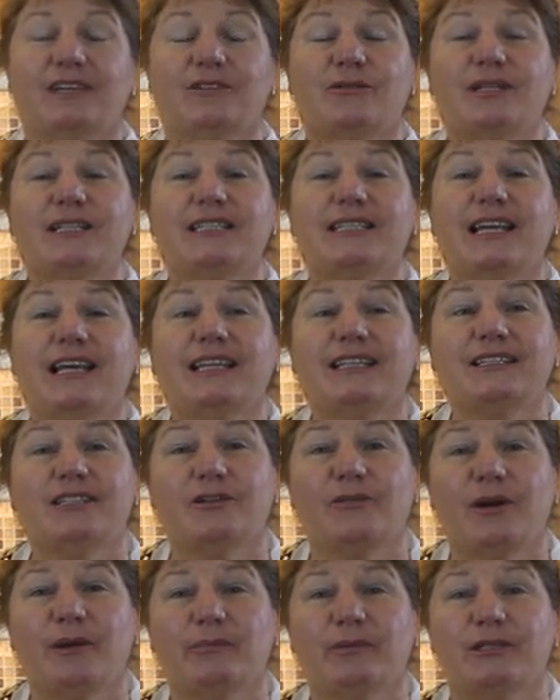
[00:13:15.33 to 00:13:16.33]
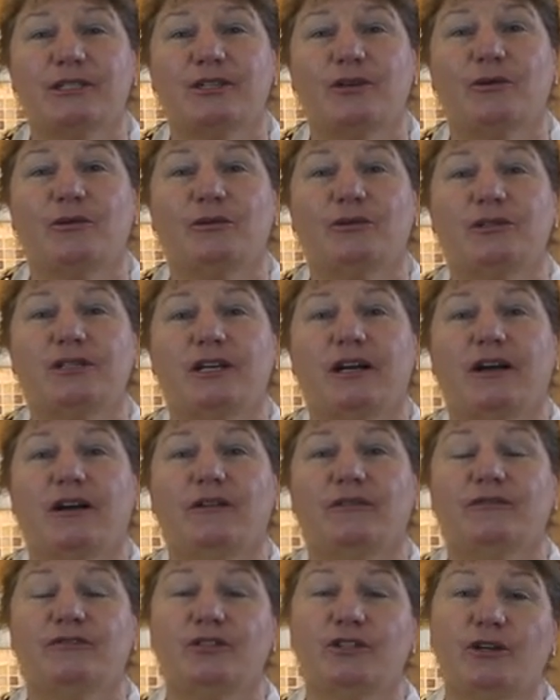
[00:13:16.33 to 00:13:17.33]
So this ends our episode
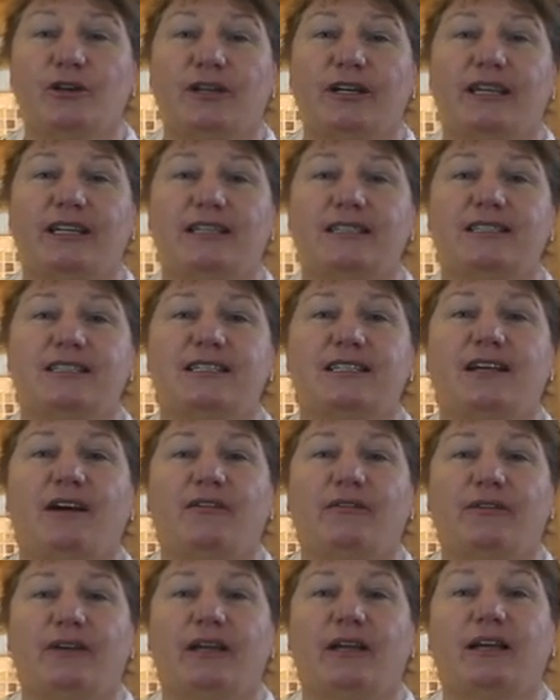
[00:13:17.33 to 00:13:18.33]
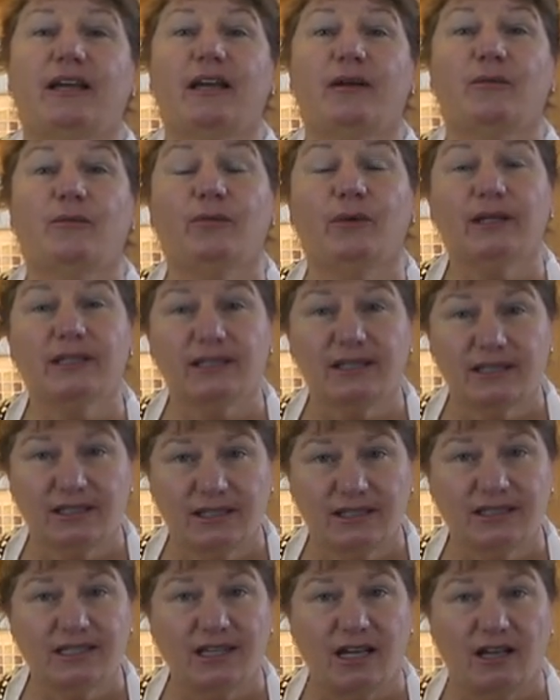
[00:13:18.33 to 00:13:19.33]
of turkey stuffing
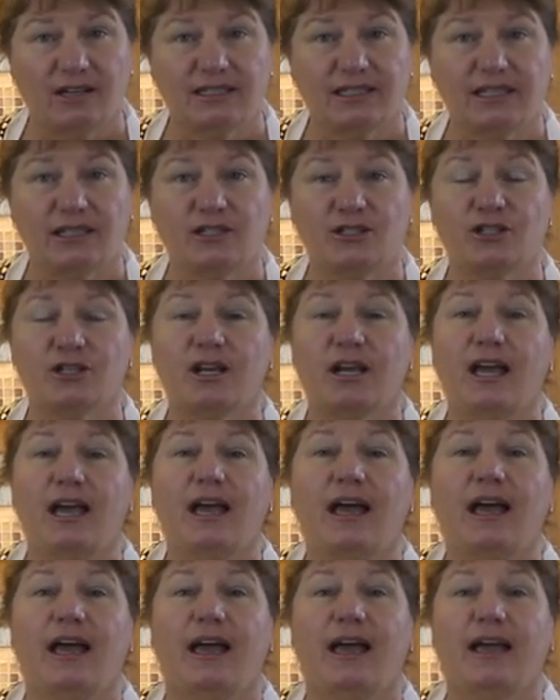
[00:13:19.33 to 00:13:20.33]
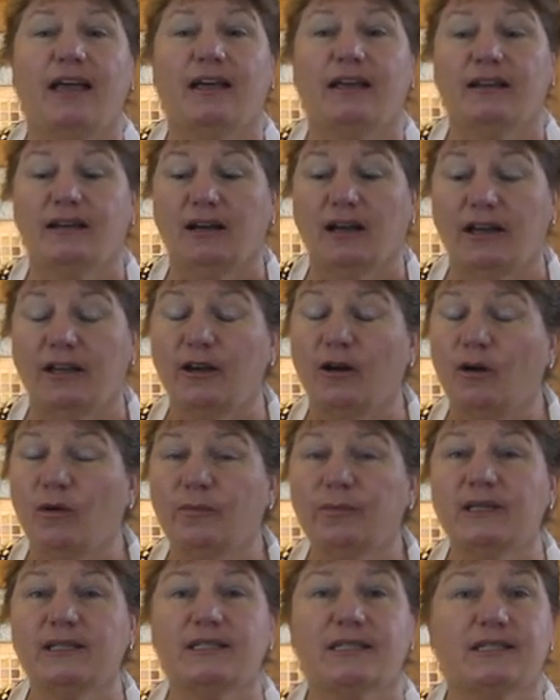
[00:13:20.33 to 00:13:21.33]
with sausage, and I
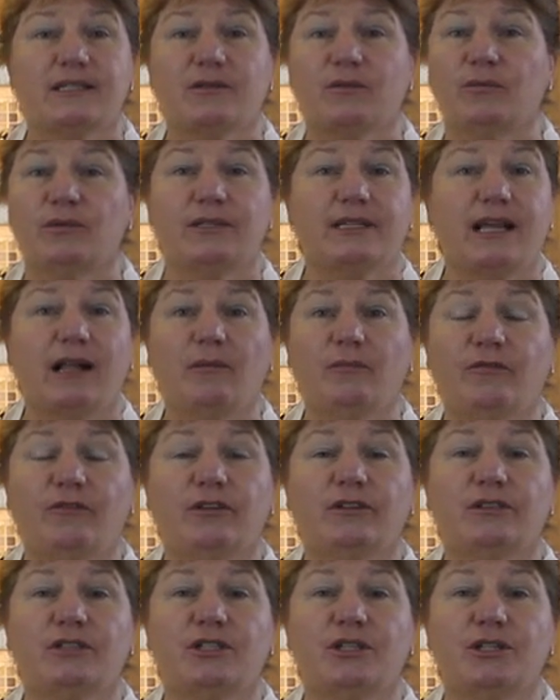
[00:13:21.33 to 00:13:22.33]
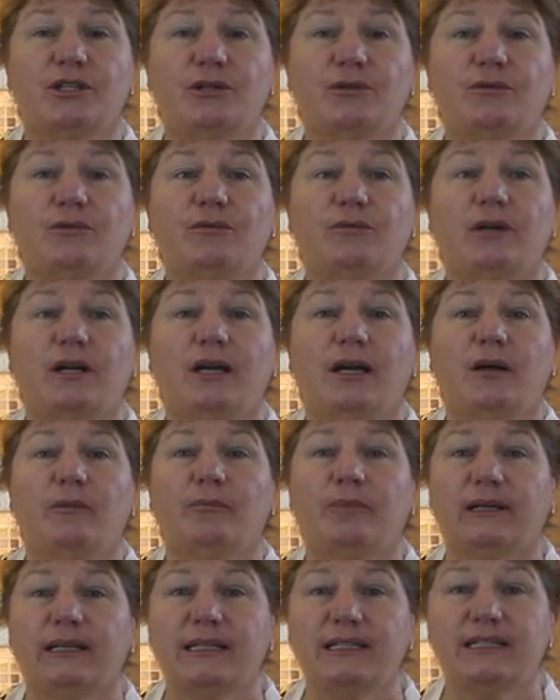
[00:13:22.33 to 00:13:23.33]
hope this was helpful to you.
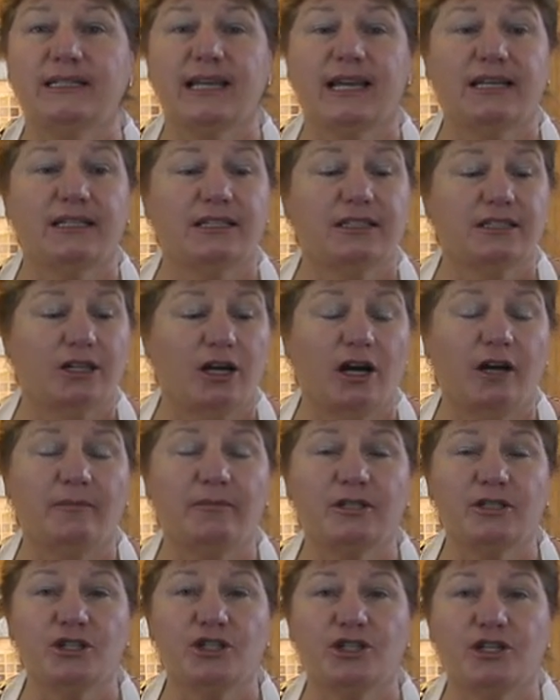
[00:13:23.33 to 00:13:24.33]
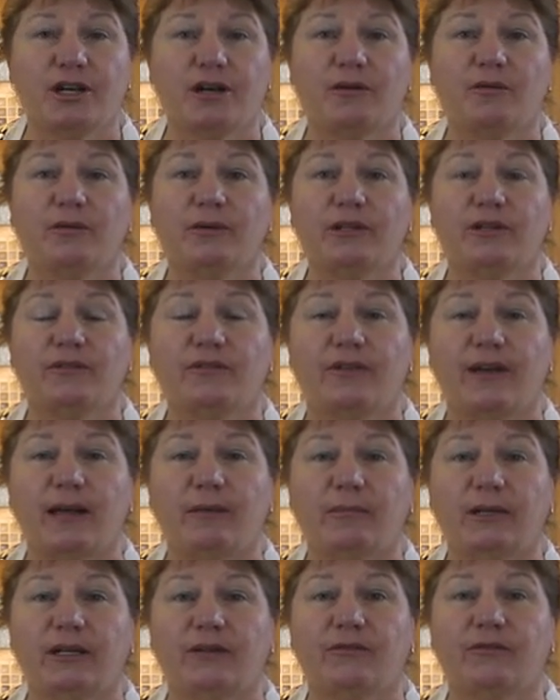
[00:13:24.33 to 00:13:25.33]
Please take the time to share with your
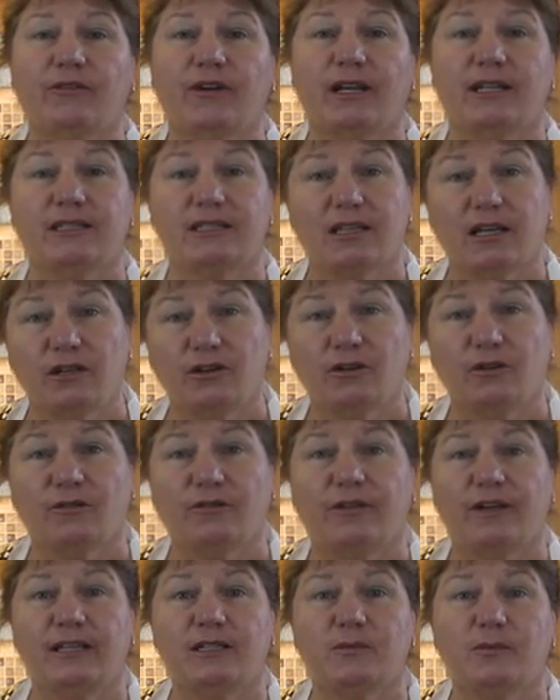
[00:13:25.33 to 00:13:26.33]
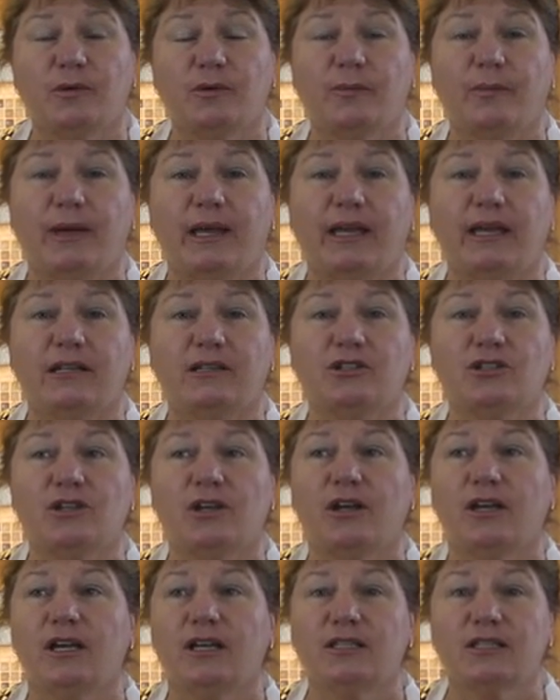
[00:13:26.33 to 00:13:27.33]
family and friends on your Facebook page,
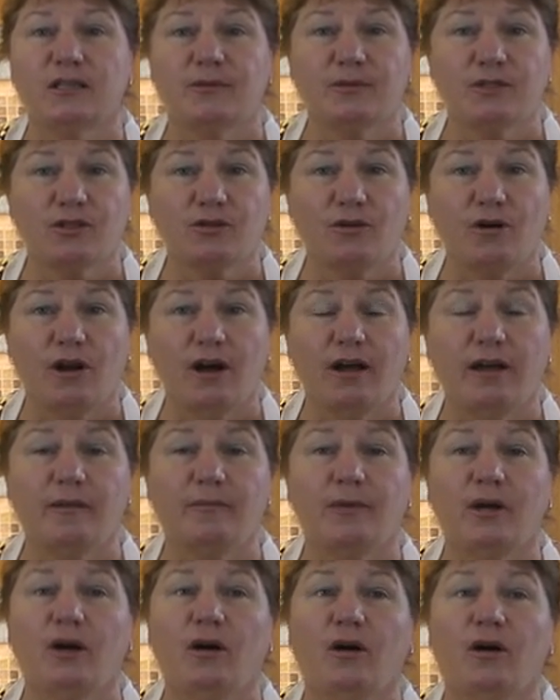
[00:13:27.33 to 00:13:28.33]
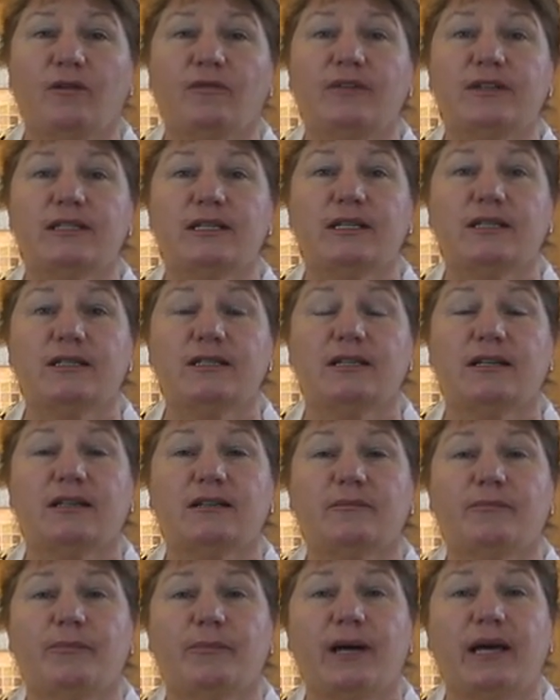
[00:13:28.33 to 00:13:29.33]
subscribe, or visit
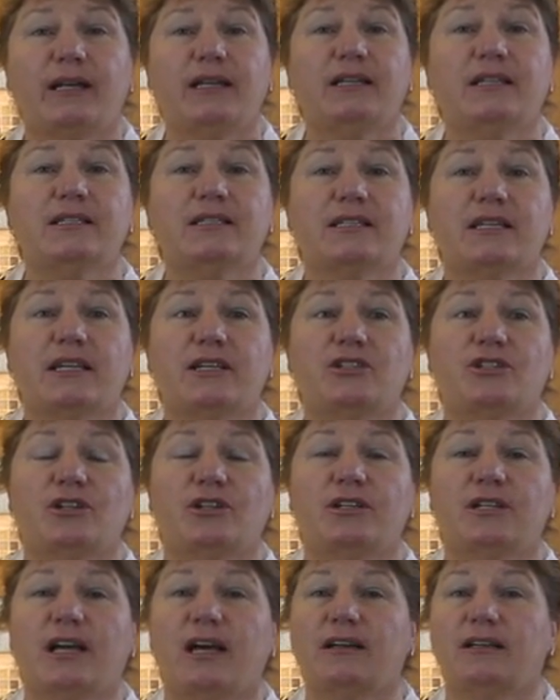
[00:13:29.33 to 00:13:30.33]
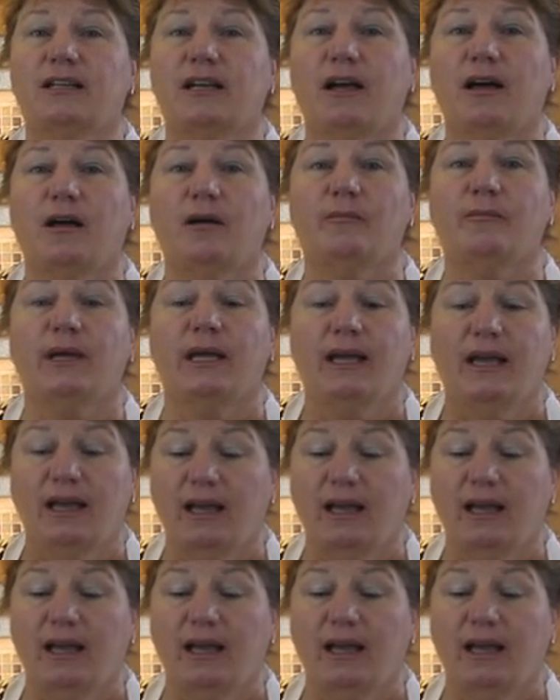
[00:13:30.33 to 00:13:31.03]
bonita's kitchen dot com